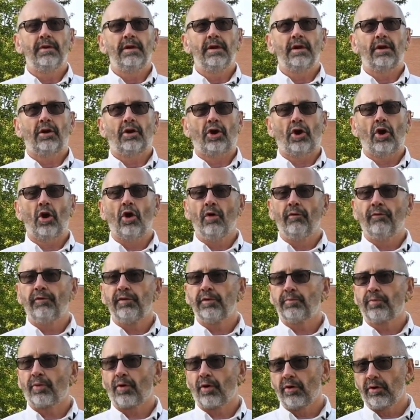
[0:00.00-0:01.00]

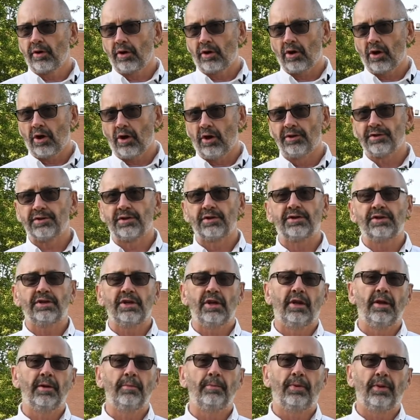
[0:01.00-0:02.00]
COVID protocols are
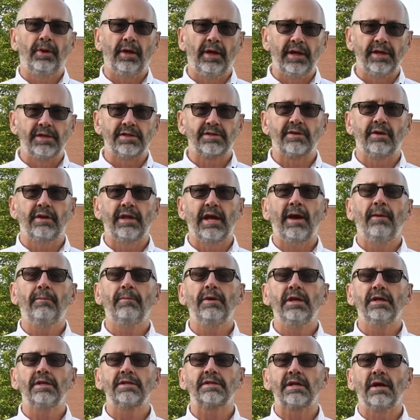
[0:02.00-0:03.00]
still in place. So that
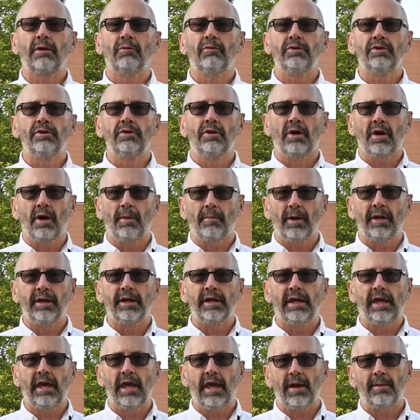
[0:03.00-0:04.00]
means that when you come onto
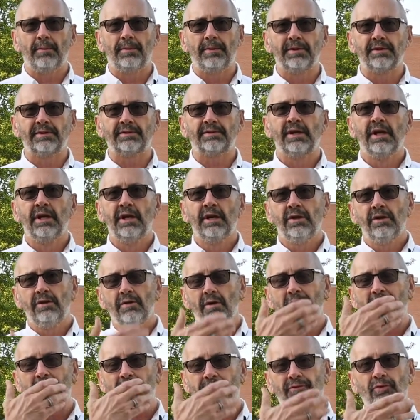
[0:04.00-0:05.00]
campus,
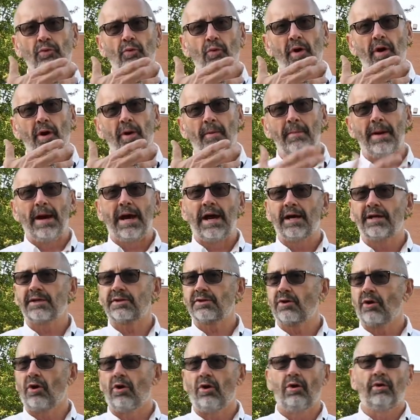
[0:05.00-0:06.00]
you have to wear a
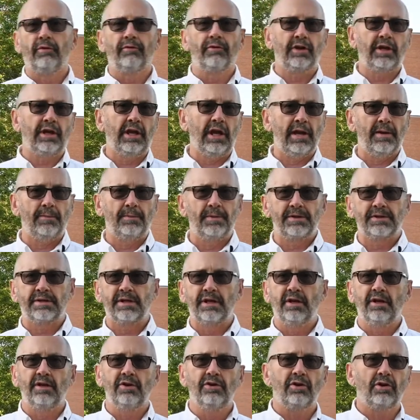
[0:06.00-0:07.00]
mask all over campus
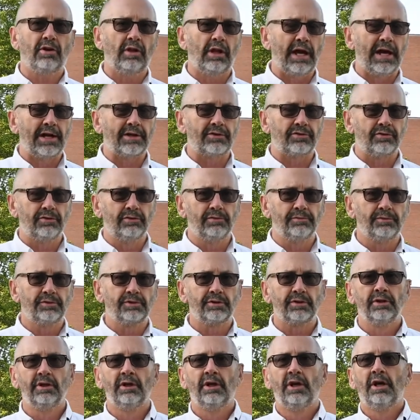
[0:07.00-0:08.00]
and in your
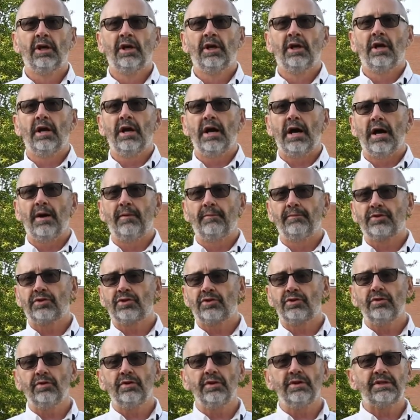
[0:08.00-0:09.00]
classrooms.
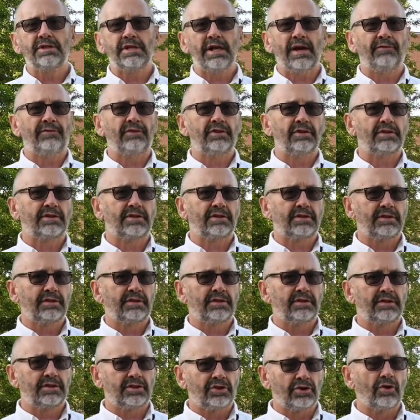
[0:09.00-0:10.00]
Students have to
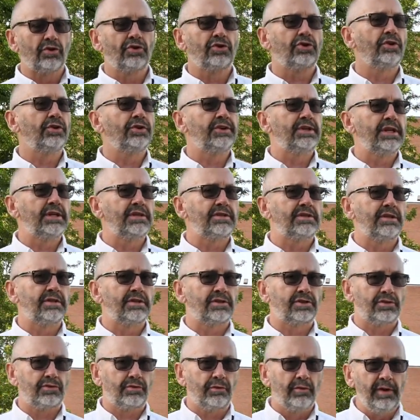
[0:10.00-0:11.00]
social
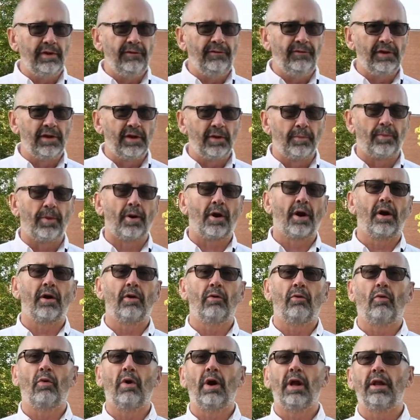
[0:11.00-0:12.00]
distance 3 feet
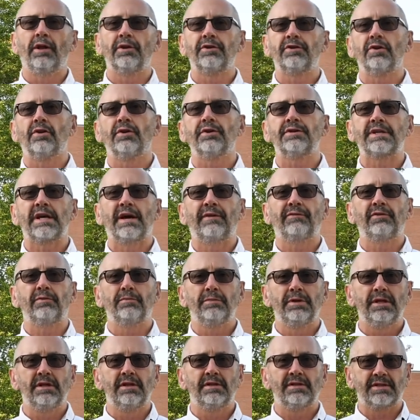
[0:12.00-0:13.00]
apart, while adults have to
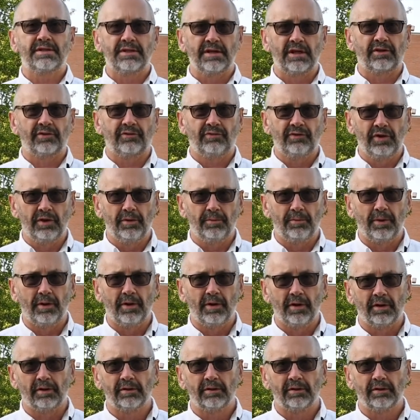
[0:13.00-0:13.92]
be 6 feet apart.